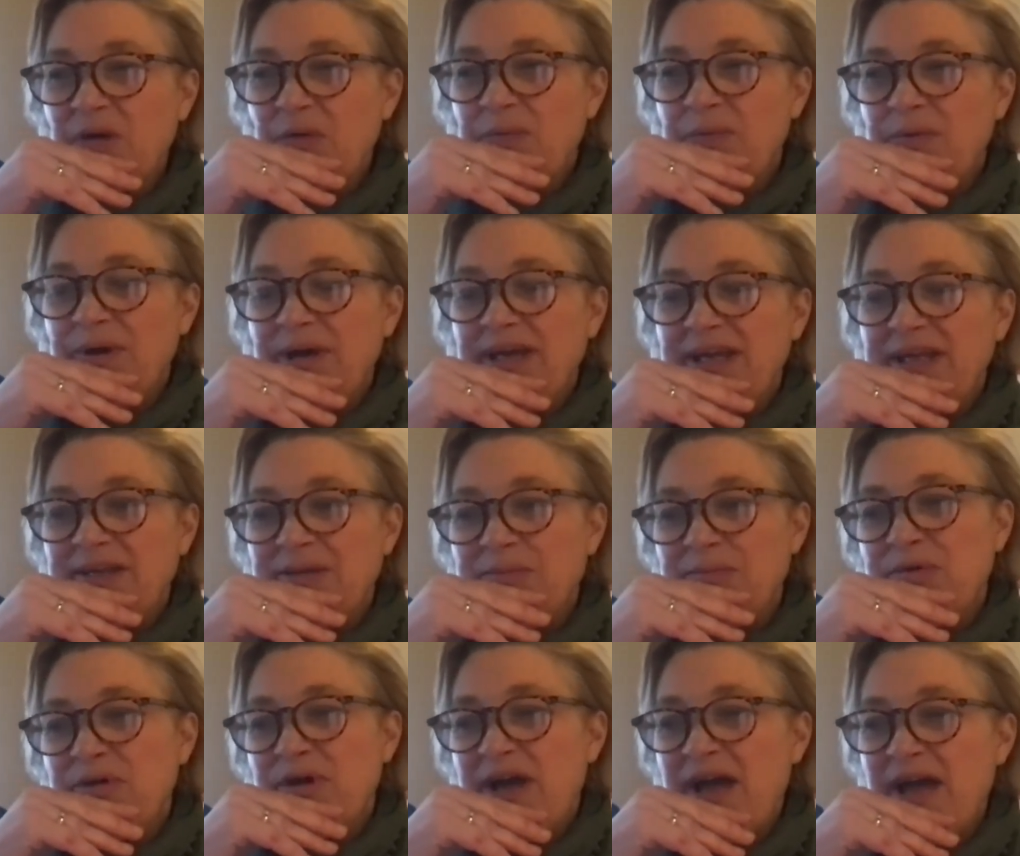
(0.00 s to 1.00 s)
when
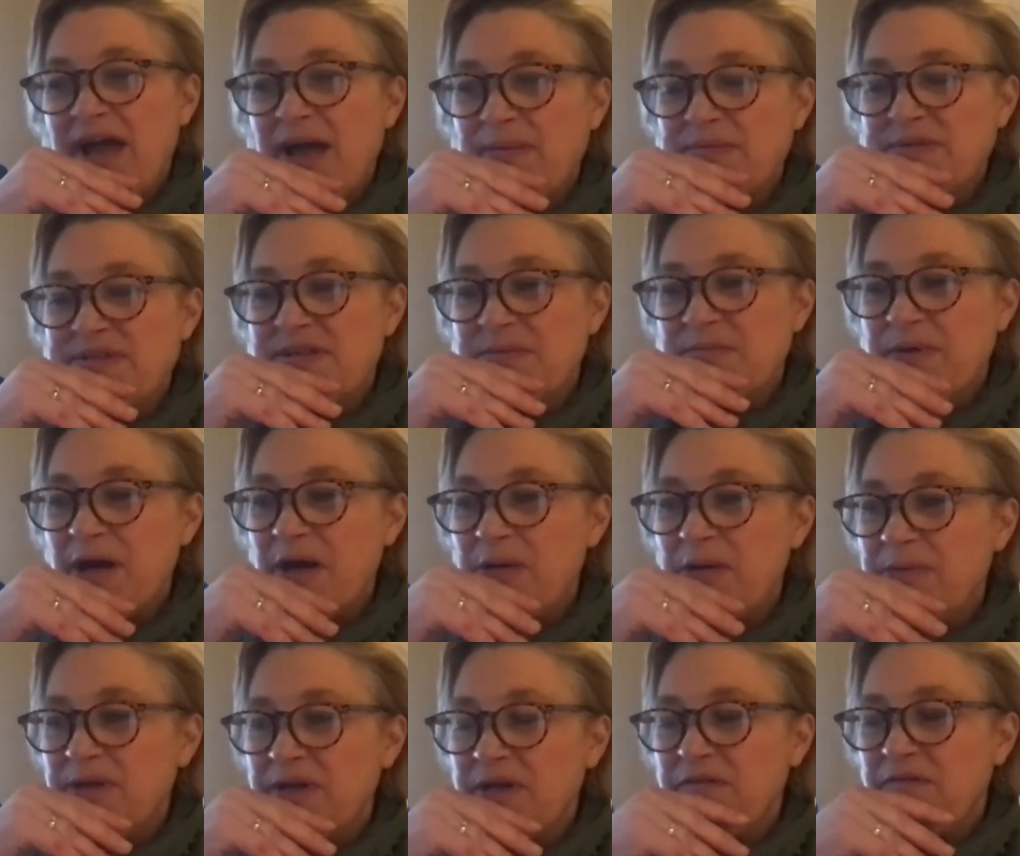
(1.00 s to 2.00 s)
perhaps the
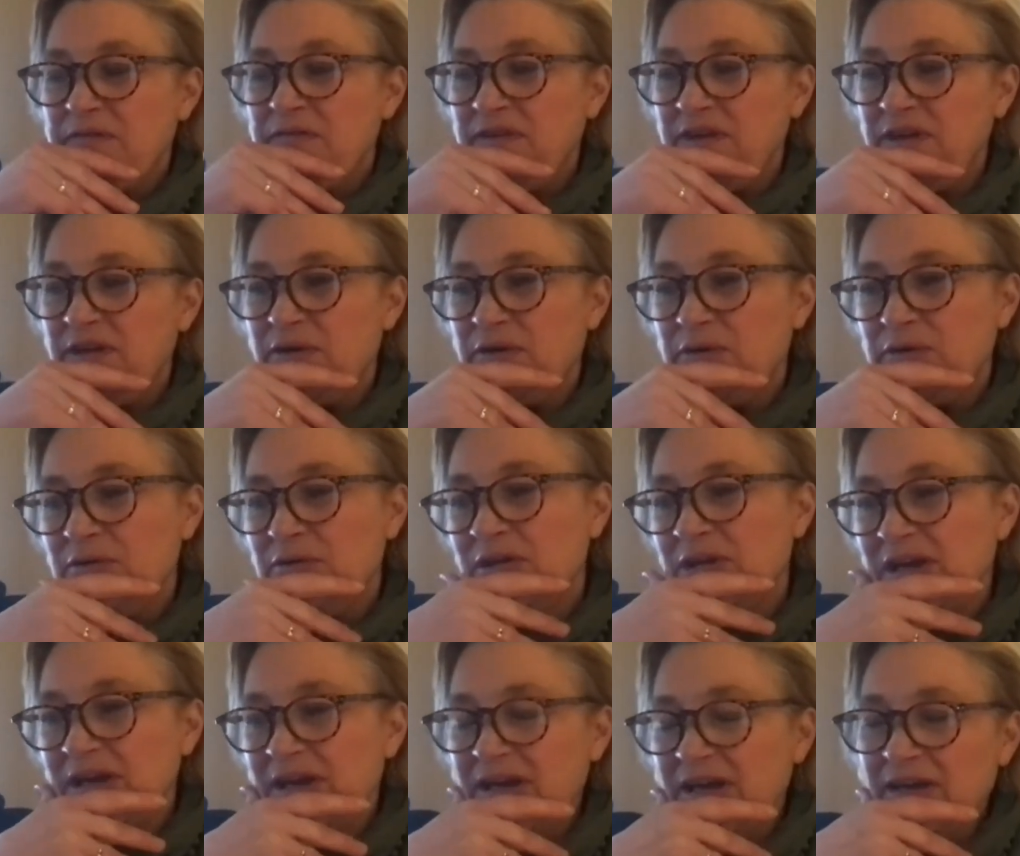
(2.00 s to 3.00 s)
public feel
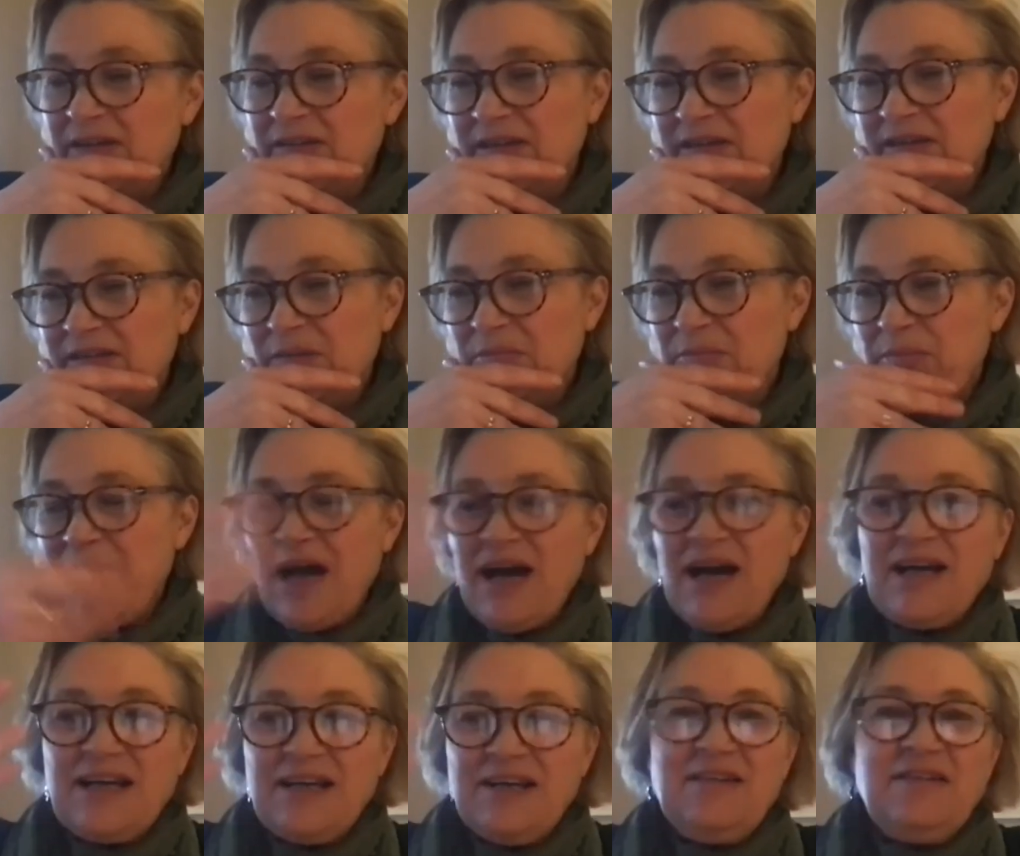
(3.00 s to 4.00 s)
that the
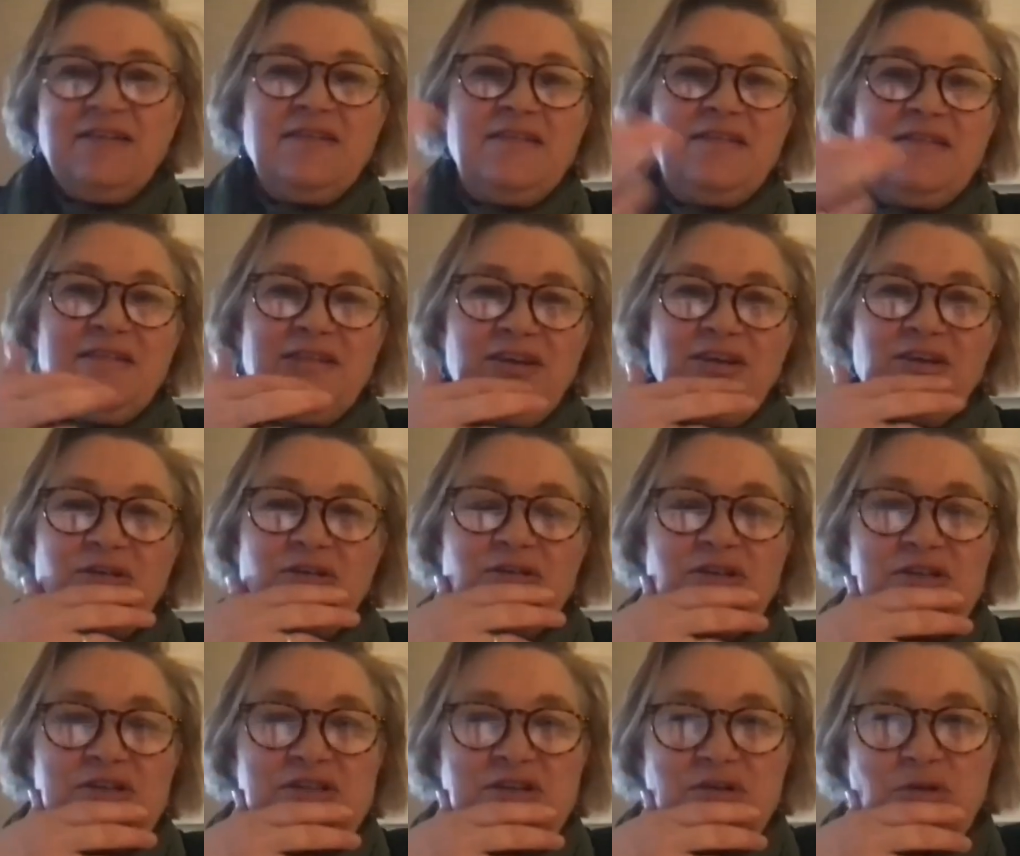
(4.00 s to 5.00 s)
bargain,
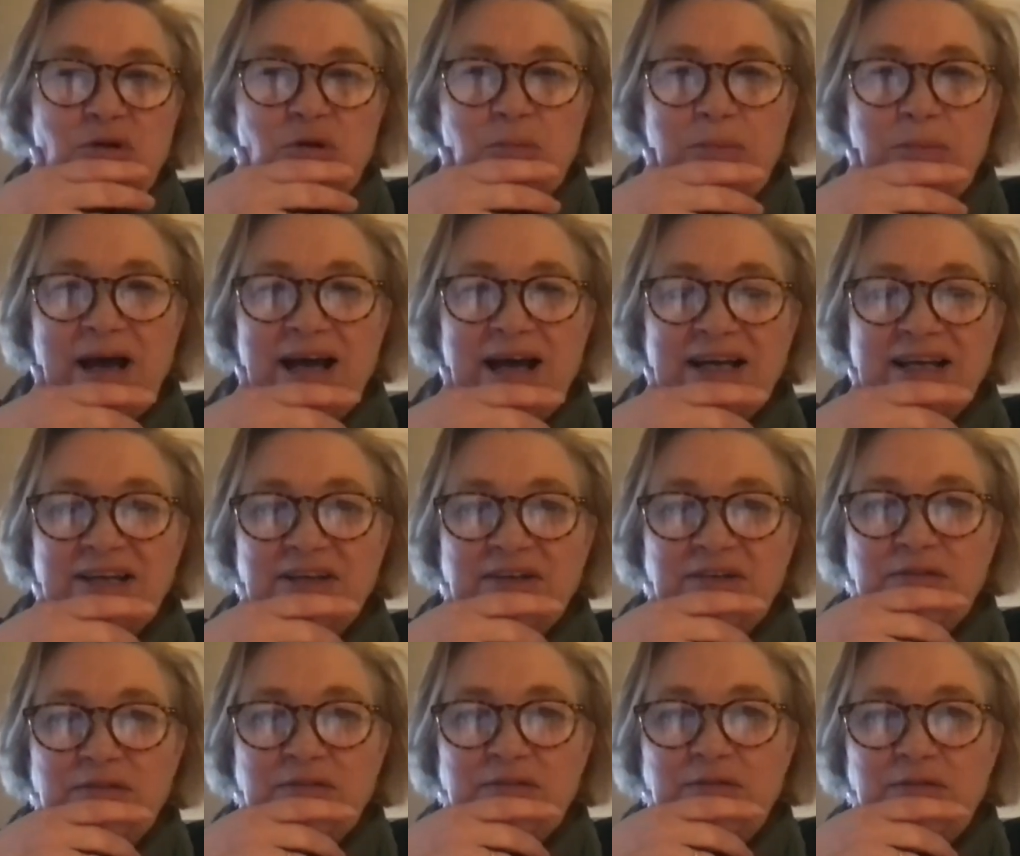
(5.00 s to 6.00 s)
the so-called
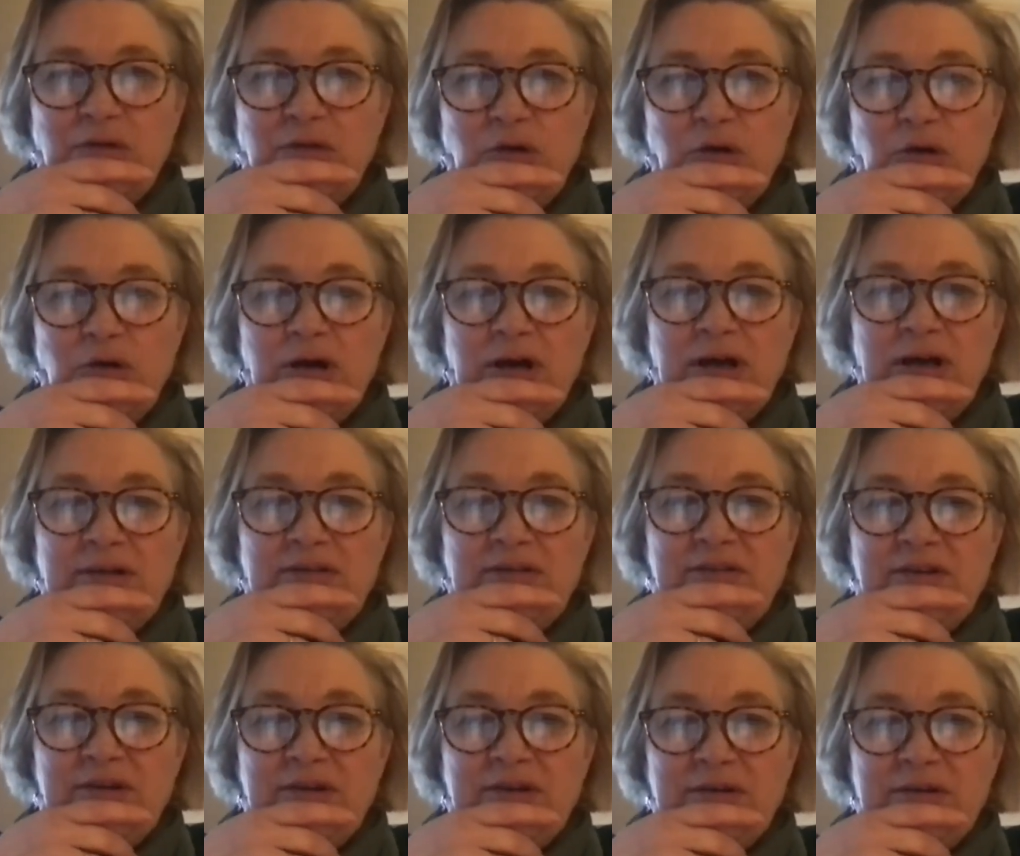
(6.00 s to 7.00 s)
bargain for
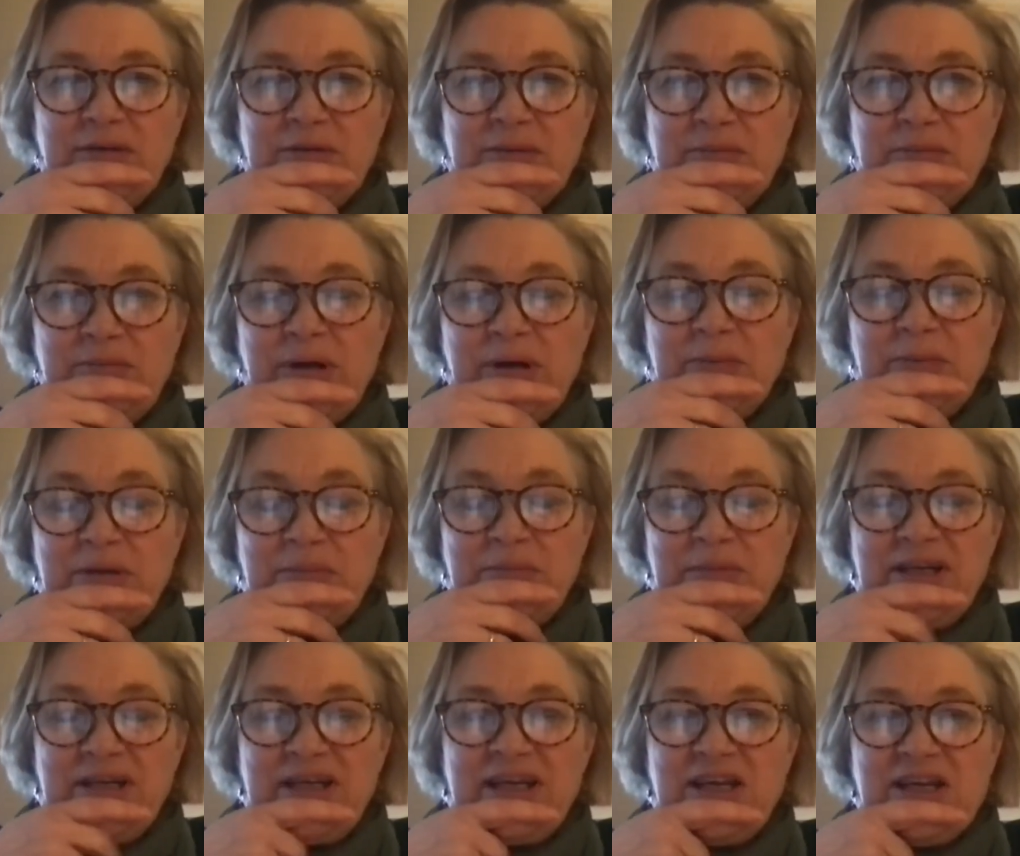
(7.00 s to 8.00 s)
the public
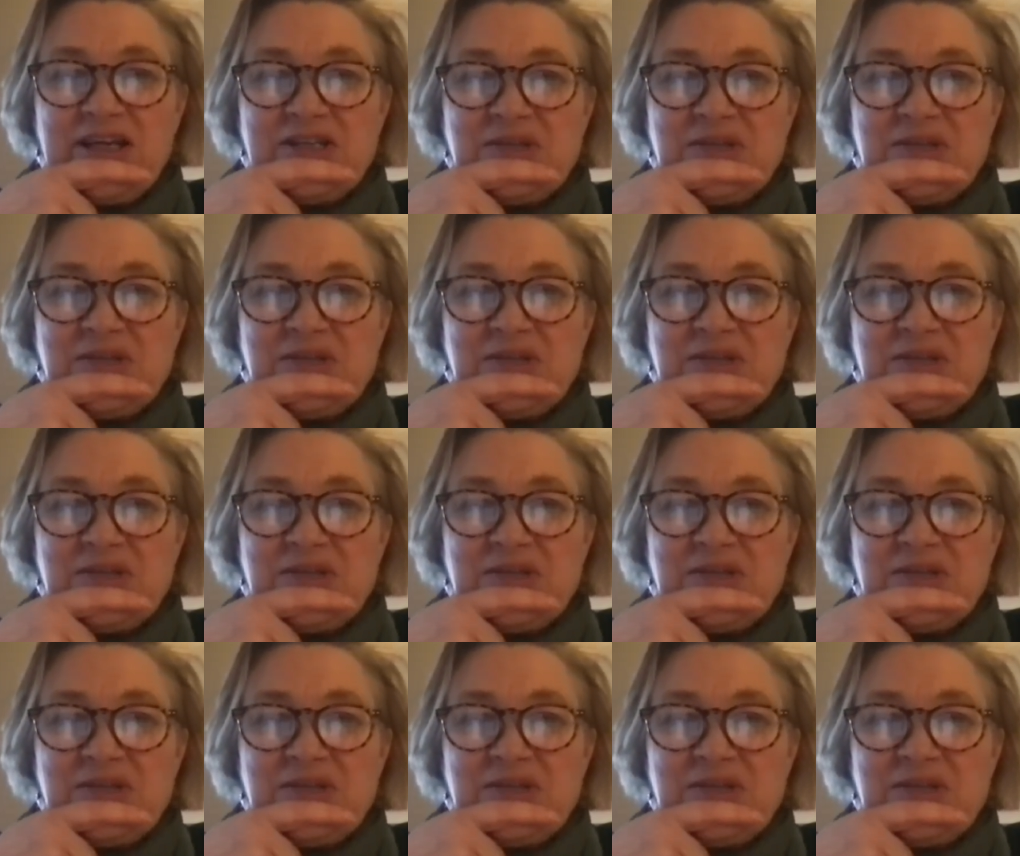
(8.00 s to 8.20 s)
Medicares